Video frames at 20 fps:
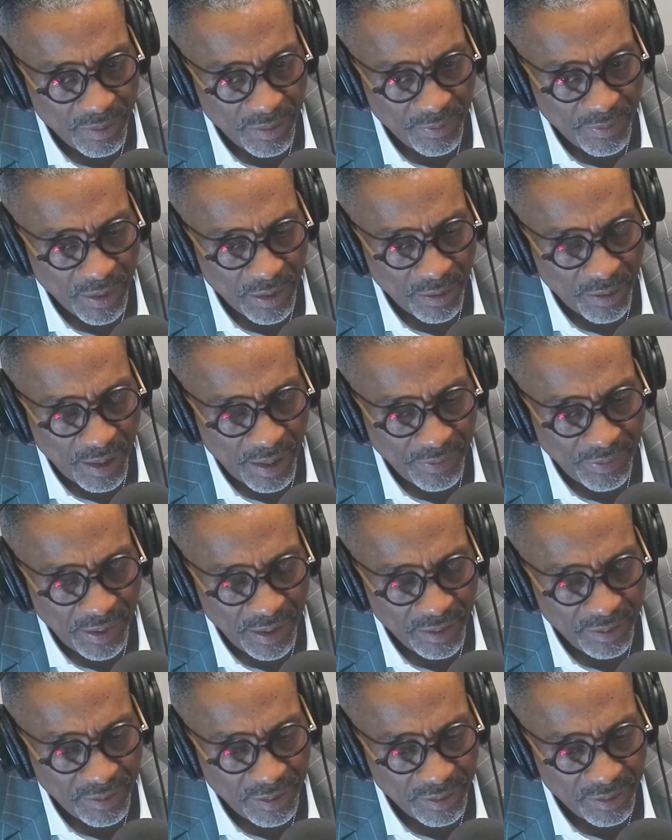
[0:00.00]
you know, I
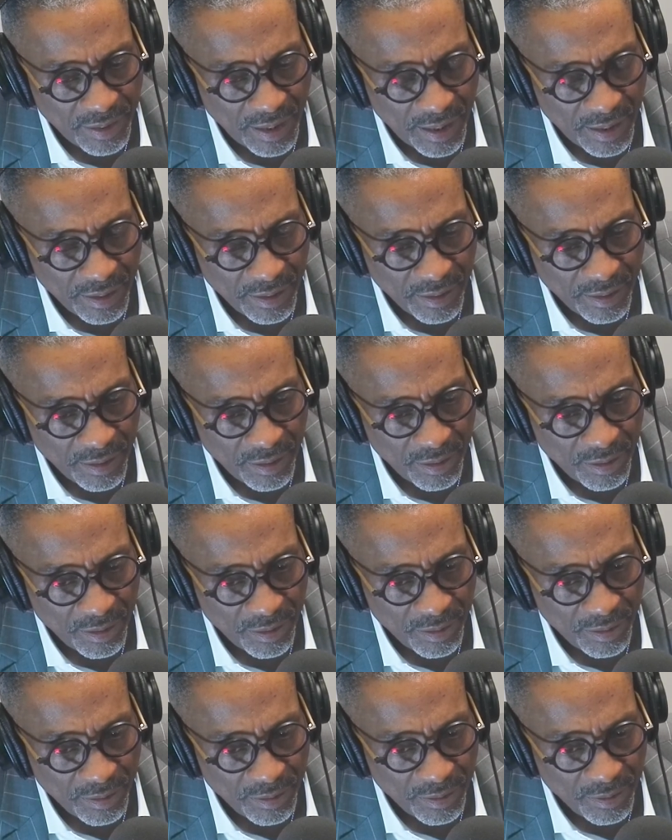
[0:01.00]
think just like you
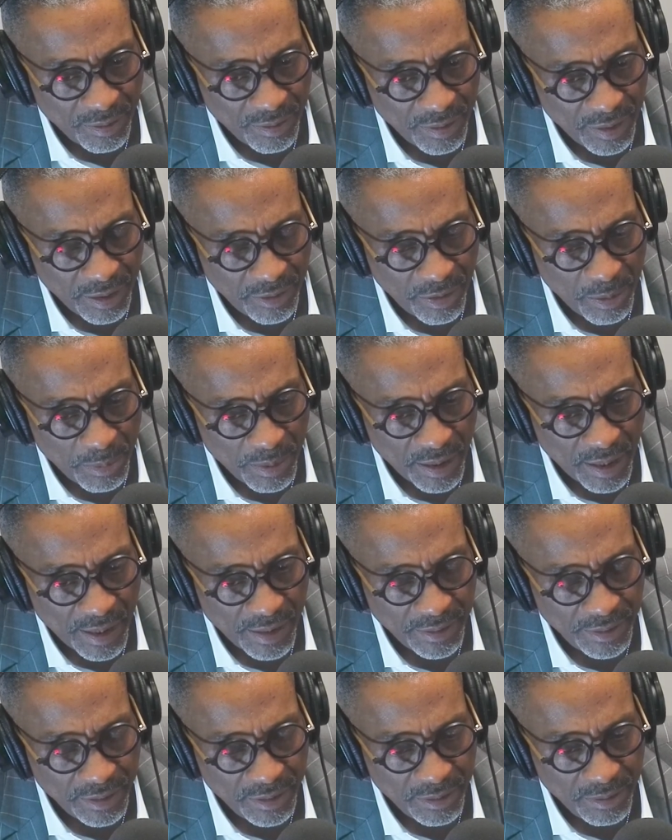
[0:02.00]
know,
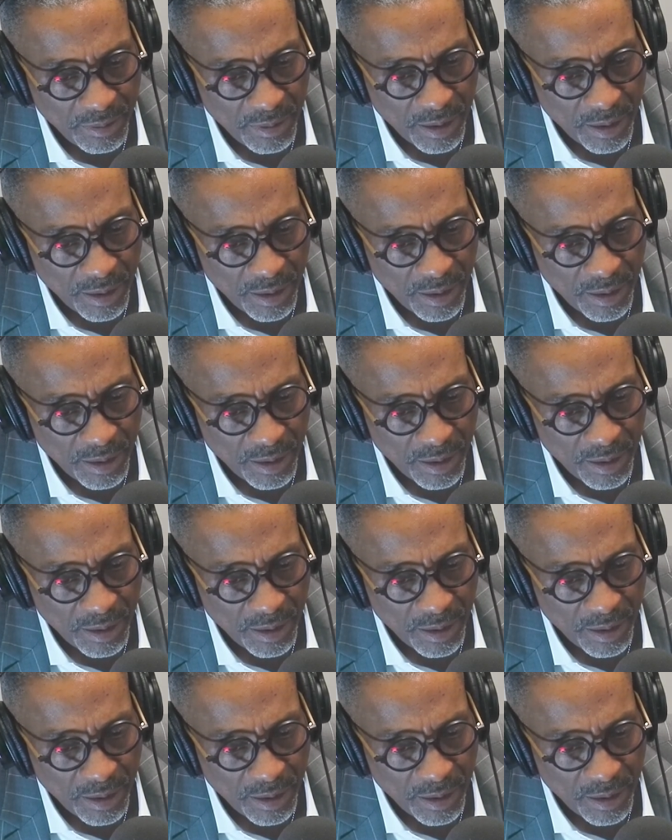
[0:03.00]
decriminalizing